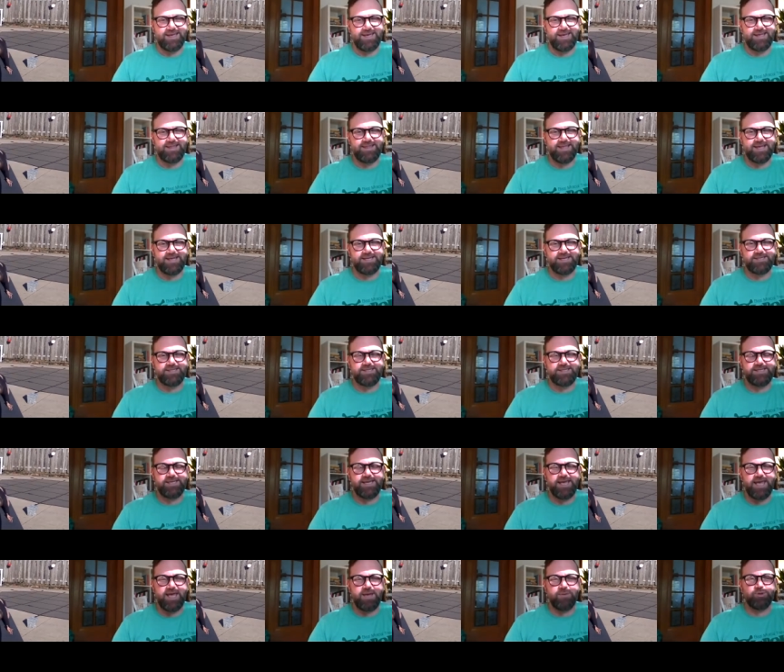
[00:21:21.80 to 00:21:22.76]
And then
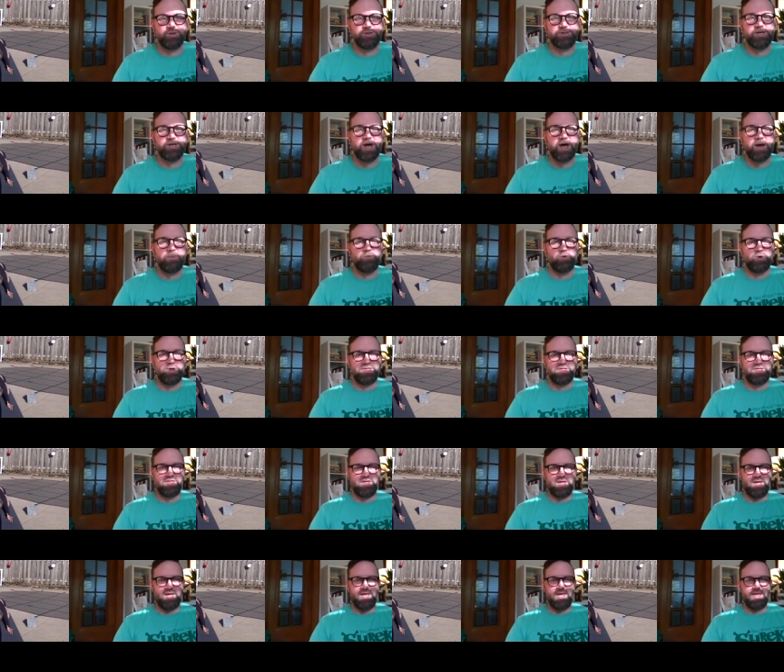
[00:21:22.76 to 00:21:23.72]
tabletop
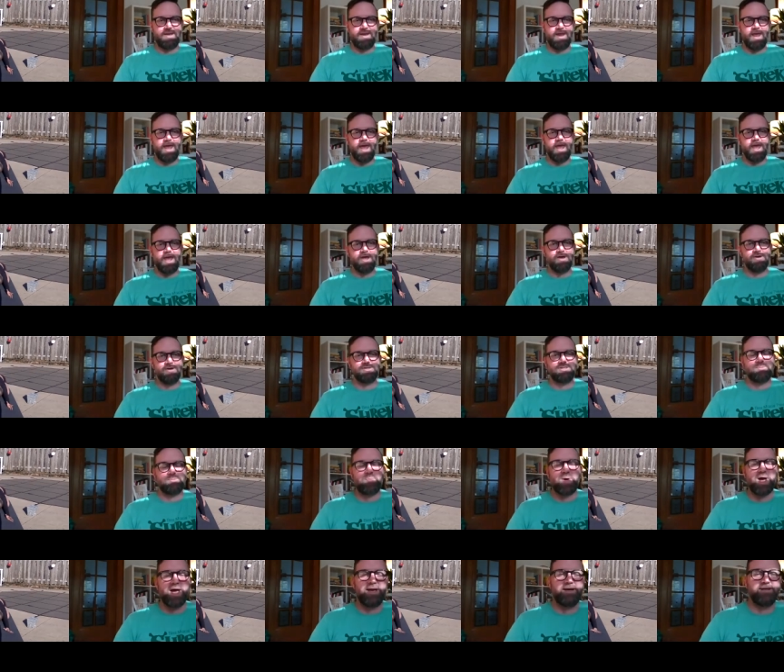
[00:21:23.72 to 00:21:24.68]
with the inhale,
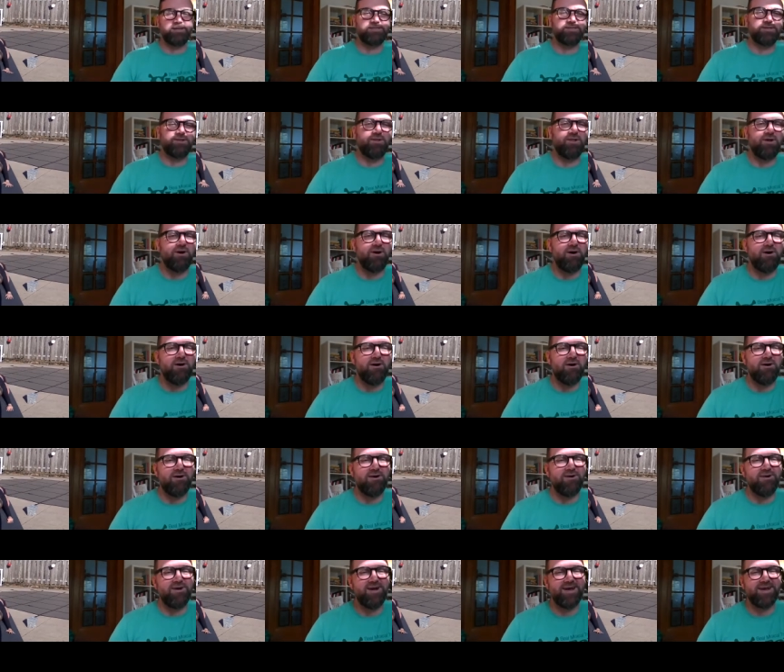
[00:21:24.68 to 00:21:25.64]
spine is
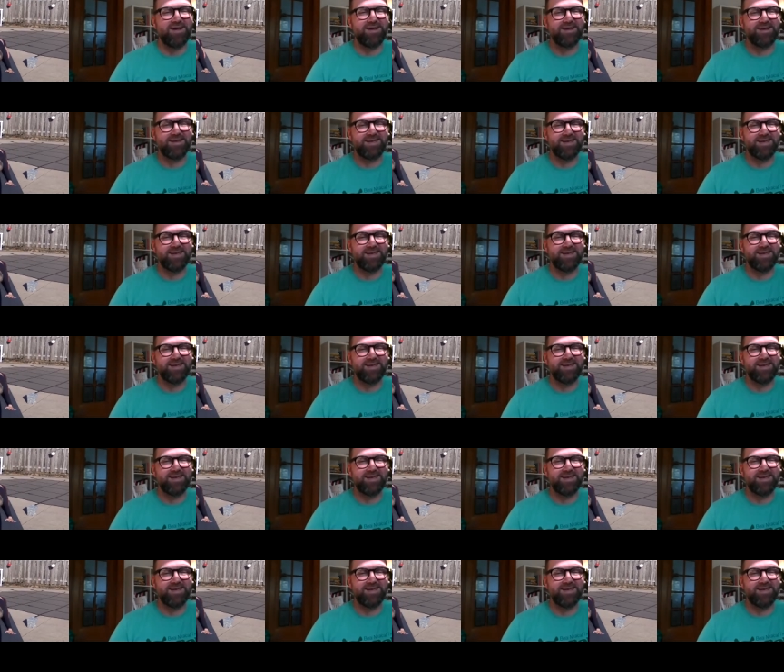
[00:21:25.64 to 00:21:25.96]
long.